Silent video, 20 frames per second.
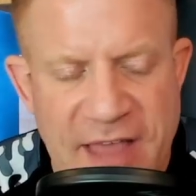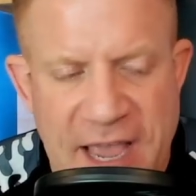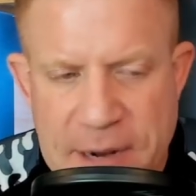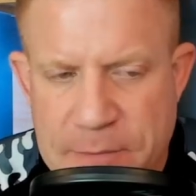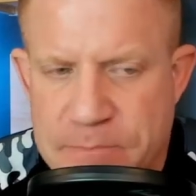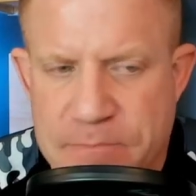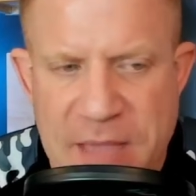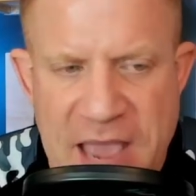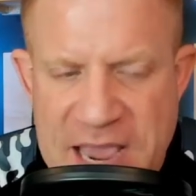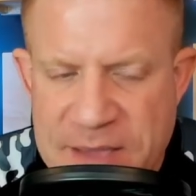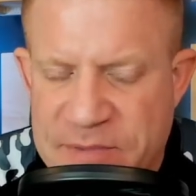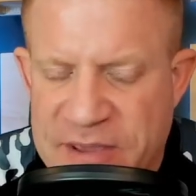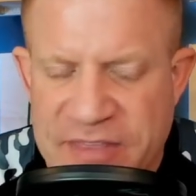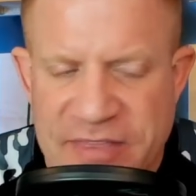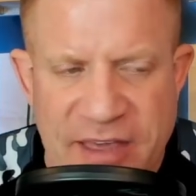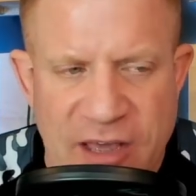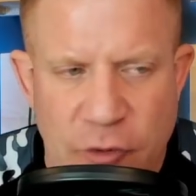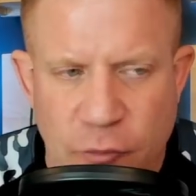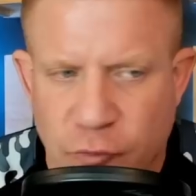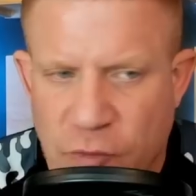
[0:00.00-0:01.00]
maybe
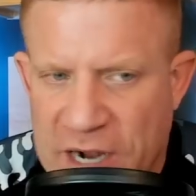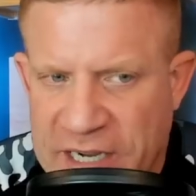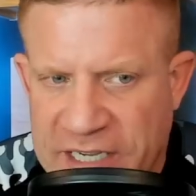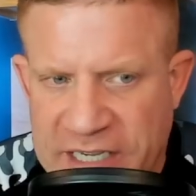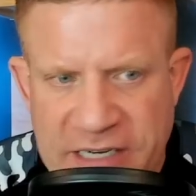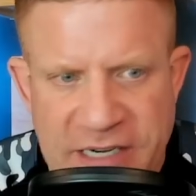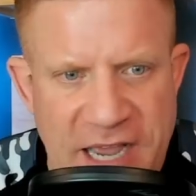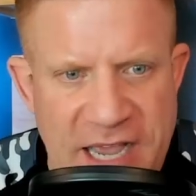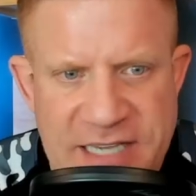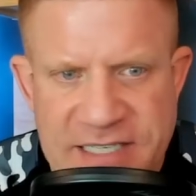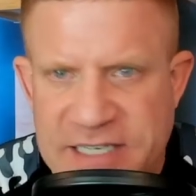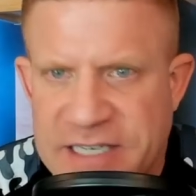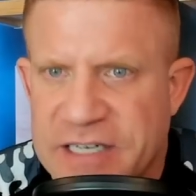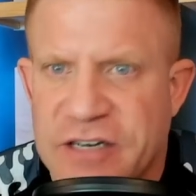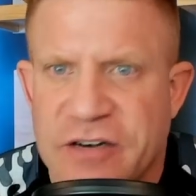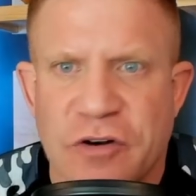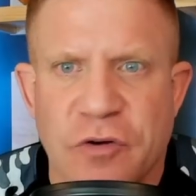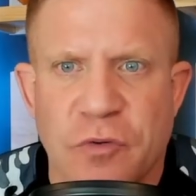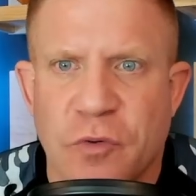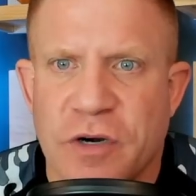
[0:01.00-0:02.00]
they'll recognize it, you
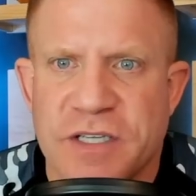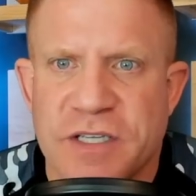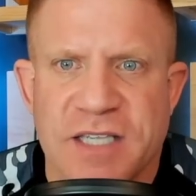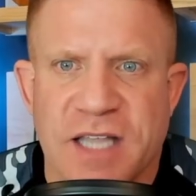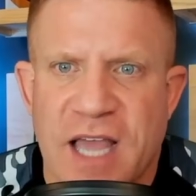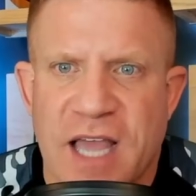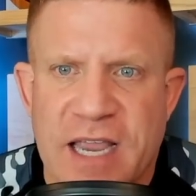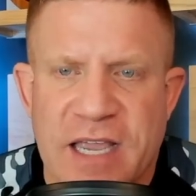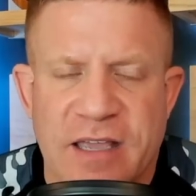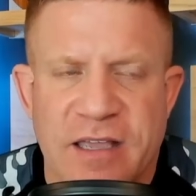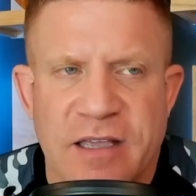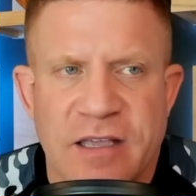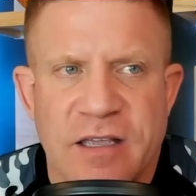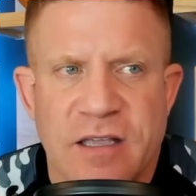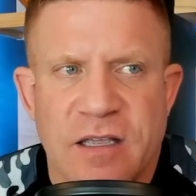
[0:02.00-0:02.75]
know, where it's like,